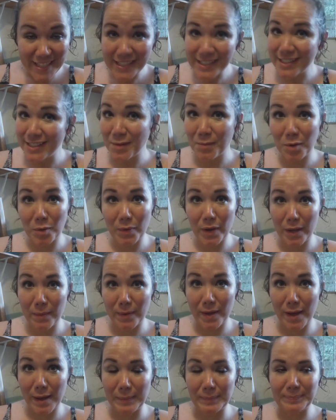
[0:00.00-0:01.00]
Someone wake
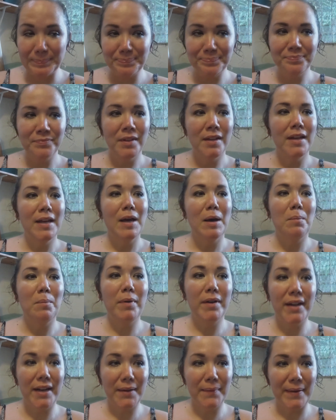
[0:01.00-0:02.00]
me up.
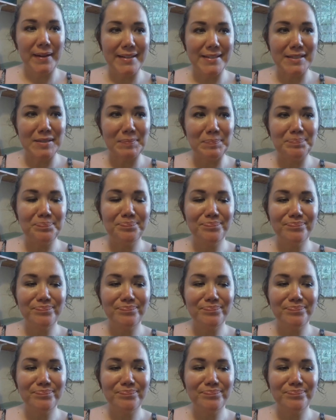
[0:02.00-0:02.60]
But anyways,